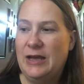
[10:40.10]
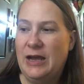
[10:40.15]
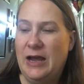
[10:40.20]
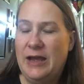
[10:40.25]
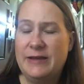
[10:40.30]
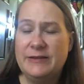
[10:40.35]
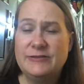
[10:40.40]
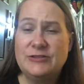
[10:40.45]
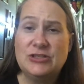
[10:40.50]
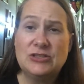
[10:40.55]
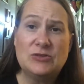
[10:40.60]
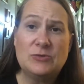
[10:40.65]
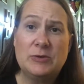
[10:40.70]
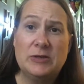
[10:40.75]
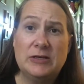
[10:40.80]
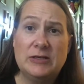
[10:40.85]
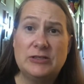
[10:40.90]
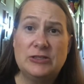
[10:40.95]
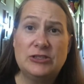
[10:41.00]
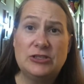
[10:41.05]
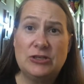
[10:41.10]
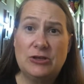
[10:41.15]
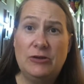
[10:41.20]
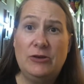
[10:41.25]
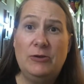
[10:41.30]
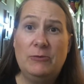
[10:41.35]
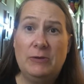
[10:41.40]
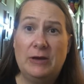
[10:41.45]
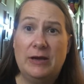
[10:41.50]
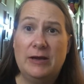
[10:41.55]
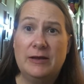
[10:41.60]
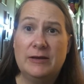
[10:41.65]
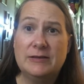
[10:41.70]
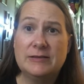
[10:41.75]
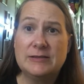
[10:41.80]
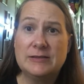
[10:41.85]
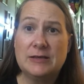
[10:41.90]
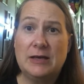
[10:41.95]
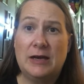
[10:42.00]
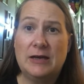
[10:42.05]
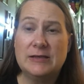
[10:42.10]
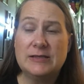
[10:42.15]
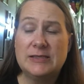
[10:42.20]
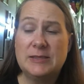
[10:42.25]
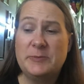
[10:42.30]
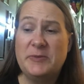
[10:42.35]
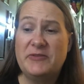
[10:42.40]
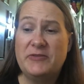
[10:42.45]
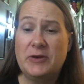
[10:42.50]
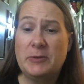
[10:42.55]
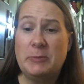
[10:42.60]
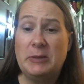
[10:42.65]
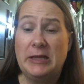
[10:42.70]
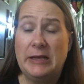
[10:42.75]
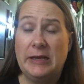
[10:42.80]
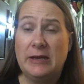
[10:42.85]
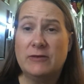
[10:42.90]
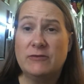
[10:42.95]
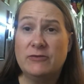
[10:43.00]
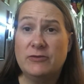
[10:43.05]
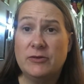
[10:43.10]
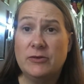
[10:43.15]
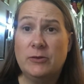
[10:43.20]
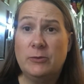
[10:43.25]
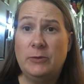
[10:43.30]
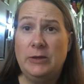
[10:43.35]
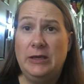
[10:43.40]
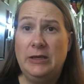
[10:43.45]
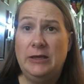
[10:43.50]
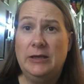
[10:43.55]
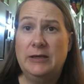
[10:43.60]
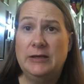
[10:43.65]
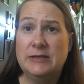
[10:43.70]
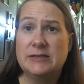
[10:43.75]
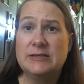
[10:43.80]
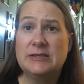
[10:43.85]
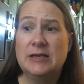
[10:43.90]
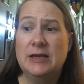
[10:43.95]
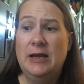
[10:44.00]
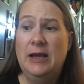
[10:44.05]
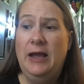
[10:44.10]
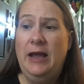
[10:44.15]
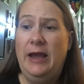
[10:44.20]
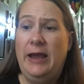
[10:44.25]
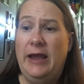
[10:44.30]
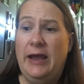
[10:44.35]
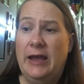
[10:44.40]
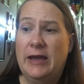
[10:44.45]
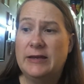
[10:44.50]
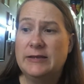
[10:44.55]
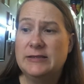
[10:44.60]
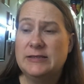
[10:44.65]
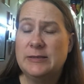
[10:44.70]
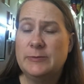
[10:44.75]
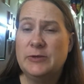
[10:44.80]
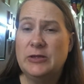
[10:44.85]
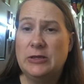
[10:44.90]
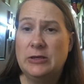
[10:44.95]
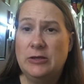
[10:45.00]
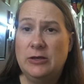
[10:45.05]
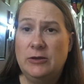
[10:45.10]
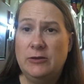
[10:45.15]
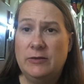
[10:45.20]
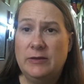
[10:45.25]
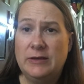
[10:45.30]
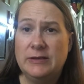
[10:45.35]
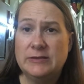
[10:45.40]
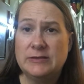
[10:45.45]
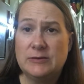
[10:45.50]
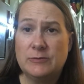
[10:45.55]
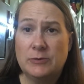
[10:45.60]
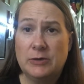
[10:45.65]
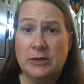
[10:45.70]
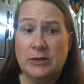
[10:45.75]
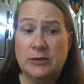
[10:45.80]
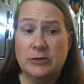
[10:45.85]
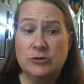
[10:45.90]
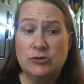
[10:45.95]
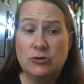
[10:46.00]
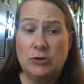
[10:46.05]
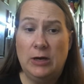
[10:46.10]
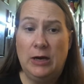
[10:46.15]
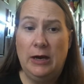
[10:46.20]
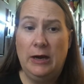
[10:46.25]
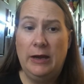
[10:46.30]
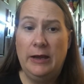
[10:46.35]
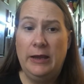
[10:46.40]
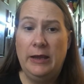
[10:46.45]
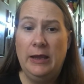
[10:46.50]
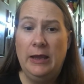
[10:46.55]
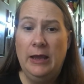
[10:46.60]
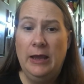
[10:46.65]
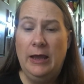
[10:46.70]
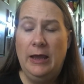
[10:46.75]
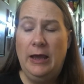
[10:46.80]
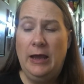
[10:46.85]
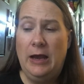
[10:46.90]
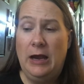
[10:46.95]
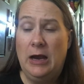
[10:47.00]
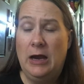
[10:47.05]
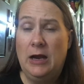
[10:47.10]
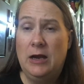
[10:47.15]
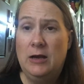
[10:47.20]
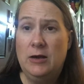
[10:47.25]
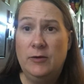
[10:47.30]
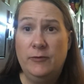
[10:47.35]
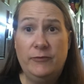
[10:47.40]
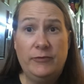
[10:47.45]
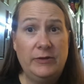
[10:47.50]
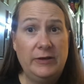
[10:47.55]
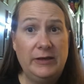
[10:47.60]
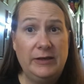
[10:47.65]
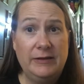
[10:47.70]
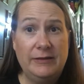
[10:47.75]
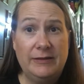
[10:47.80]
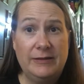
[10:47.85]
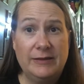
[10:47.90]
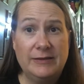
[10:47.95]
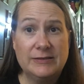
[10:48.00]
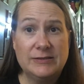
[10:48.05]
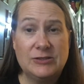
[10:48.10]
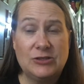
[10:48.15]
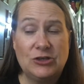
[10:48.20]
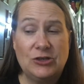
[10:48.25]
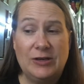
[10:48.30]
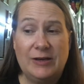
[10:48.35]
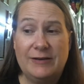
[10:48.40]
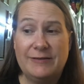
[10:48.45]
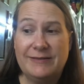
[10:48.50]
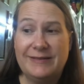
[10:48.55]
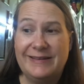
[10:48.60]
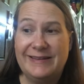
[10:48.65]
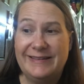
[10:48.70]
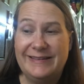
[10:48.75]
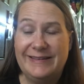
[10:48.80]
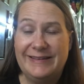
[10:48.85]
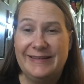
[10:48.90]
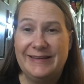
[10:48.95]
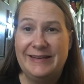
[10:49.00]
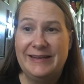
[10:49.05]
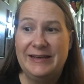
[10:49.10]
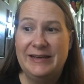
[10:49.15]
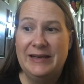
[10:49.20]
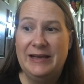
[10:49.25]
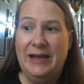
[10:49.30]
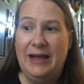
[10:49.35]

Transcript: I just wanted to show you what uh, some of our plan for the week is and some of the new things that we're going to try. Uh, hopefully things turn out good.